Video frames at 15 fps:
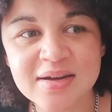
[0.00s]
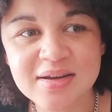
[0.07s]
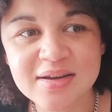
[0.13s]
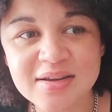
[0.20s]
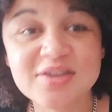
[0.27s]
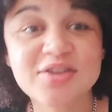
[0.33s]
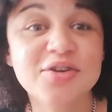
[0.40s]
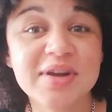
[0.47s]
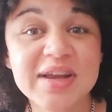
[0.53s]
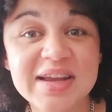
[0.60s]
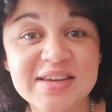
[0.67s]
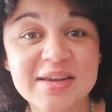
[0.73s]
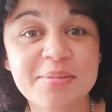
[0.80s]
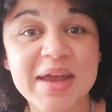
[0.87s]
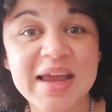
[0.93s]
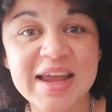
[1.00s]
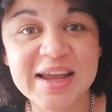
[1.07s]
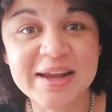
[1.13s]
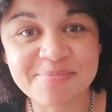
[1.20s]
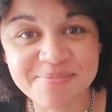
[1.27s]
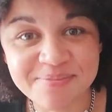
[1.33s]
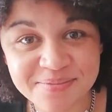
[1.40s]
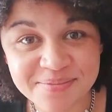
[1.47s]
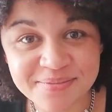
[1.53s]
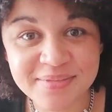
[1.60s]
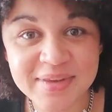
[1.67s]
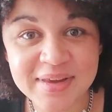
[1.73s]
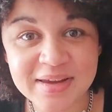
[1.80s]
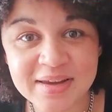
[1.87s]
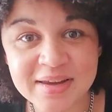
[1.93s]
To Theresa May,
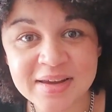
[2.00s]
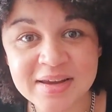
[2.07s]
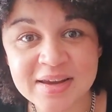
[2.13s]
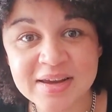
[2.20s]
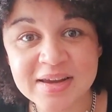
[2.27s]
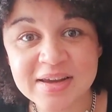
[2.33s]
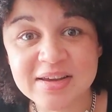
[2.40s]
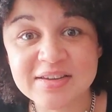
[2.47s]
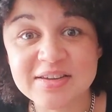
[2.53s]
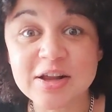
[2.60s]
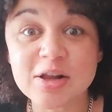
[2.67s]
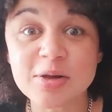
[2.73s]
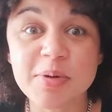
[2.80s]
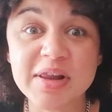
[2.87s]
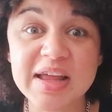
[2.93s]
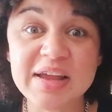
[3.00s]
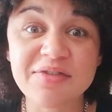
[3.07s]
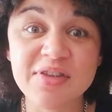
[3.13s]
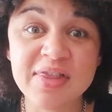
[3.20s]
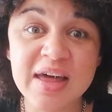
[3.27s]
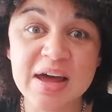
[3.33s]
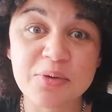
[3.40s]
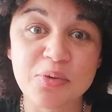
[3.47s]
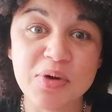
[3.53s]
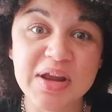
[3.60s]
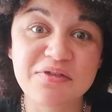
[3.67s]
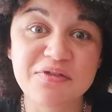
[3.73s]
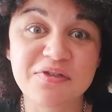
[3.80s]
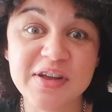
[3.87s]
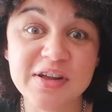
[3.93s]
still believing that
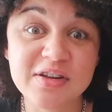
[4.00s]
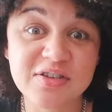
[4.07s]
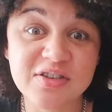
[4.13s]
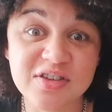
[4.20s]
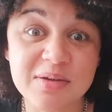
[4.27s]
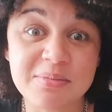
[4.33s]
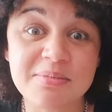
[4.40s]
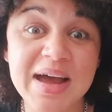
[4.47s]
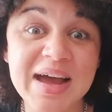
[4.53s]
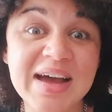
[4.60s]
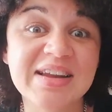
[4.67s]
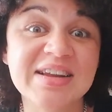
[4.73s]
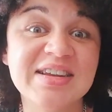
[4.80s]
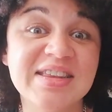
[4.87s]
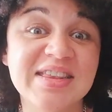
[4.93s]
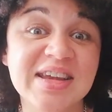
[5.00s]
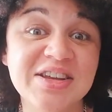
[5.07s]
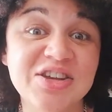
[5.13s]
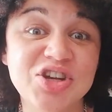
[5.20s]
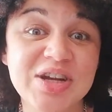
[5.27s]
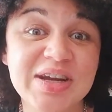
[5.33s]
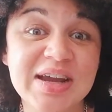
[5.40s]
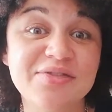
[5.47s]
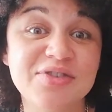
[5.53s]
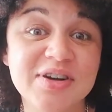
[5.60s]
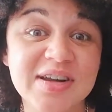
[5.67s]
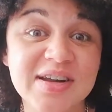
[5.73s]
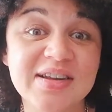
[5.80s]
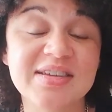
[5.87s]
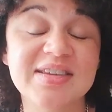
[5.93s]
wheatfield's the maddest thing she ever
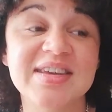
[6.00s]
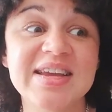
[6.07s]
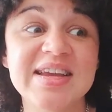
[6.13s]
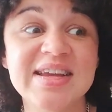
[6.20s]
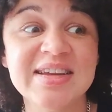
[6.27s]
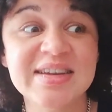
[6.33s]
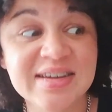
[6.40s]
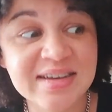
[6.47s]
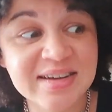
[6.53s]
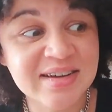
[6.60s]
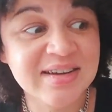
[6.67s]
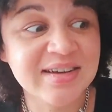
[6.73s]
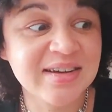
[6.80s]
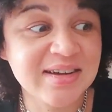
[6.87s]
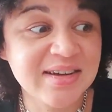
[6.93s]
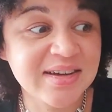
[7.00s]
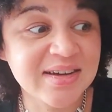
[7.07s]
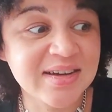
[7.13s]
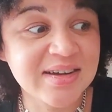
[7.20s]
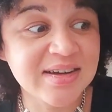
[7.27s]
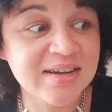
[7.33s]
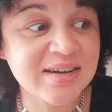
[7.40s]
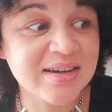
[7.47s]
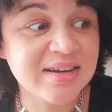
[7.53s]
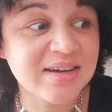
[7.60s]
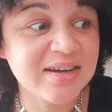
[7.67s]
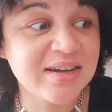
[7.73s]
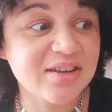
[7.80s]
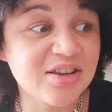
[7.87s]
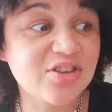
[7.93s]
did see.
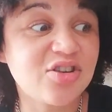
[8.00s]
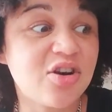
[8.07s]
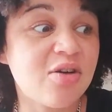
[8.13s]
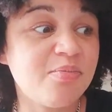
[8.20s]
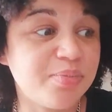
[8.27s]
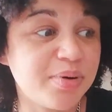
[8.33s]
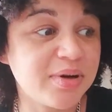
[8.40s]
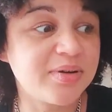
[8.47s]
To Trump,